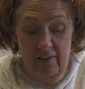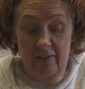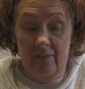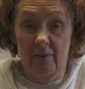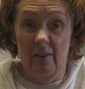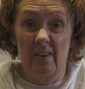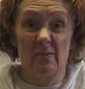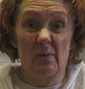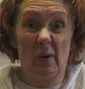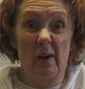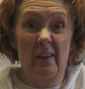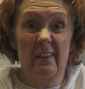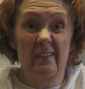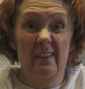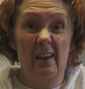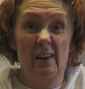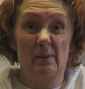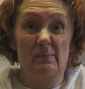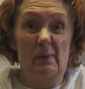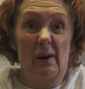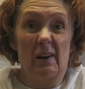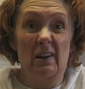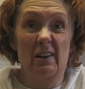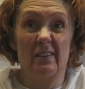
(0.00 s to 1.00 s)
That's what I said
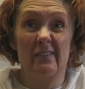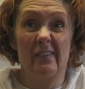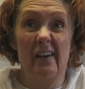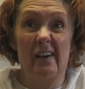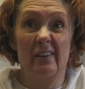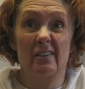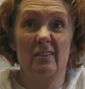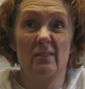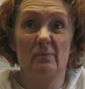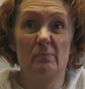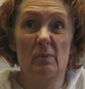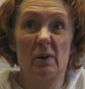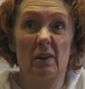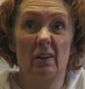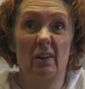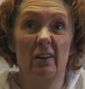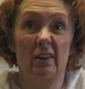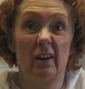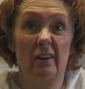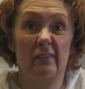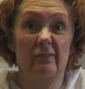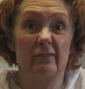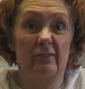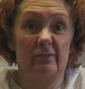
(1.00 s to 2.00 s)
about lasagnas being a
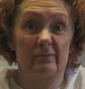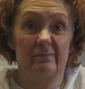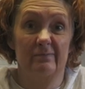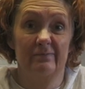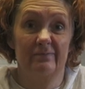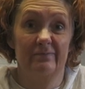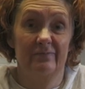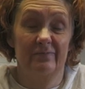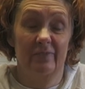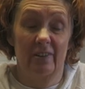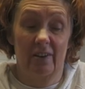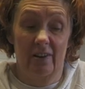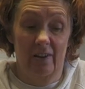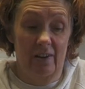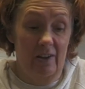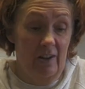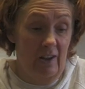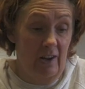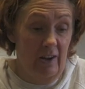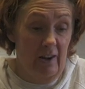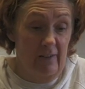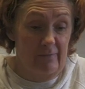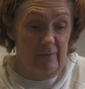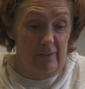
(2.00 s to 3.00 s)
love
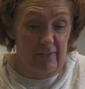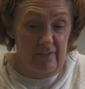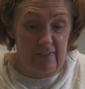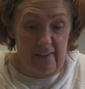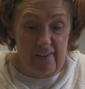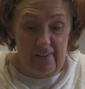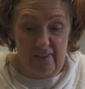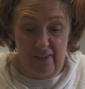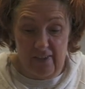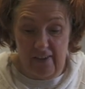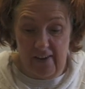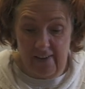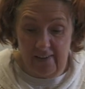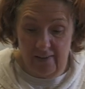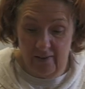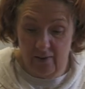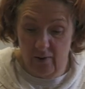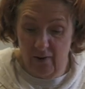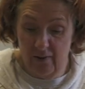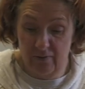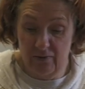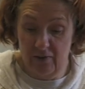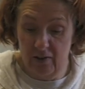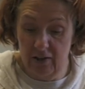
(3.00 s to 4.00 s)
affair thing.
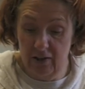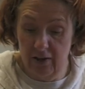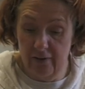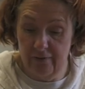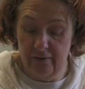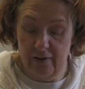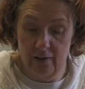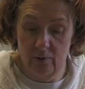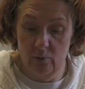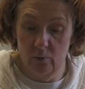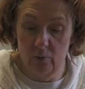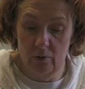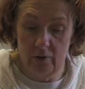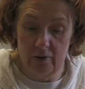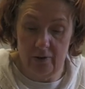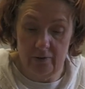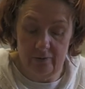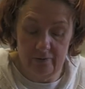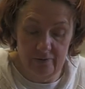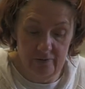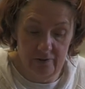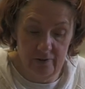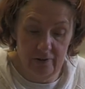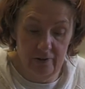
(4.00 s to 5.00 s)
You have to love it or
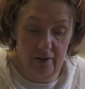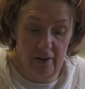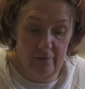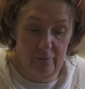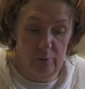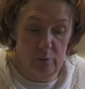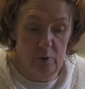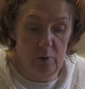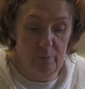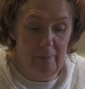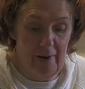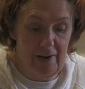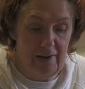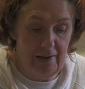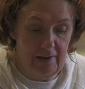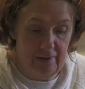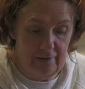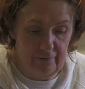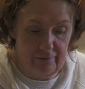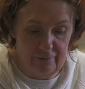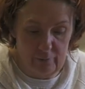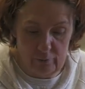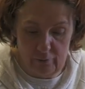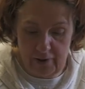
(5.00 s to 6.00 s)
love who you're
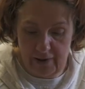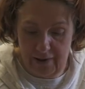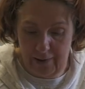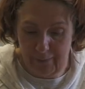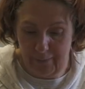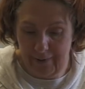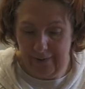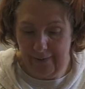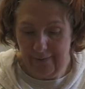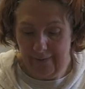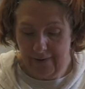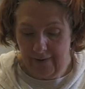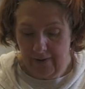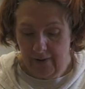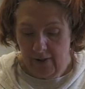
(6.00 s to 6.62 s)
making it for anyway.